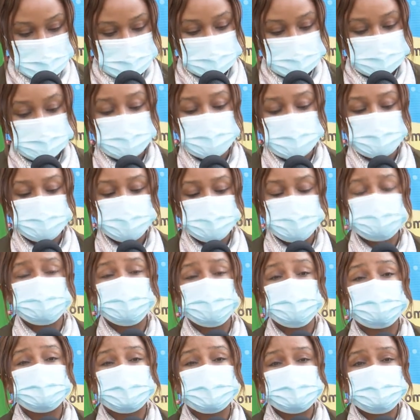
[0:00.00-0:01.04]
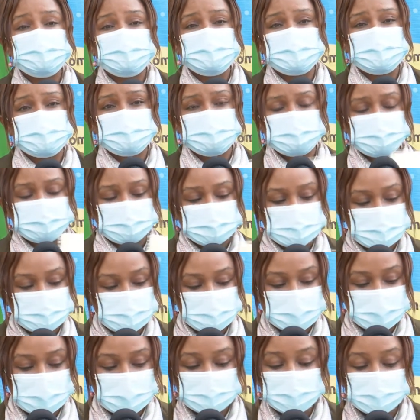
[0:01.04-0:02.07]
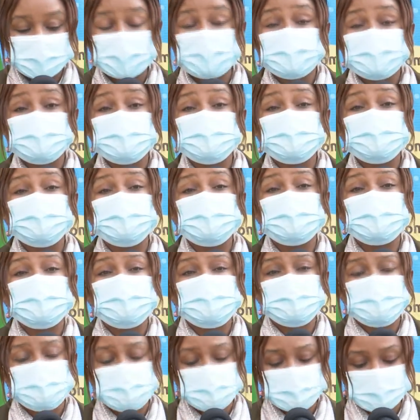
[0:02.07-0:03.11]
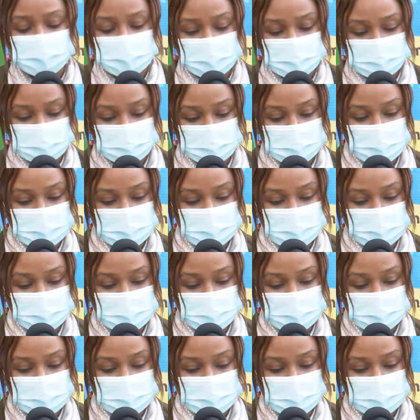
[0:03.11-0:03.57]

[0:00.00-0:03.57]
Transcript: In terms of Mombasa, we have 36 cases from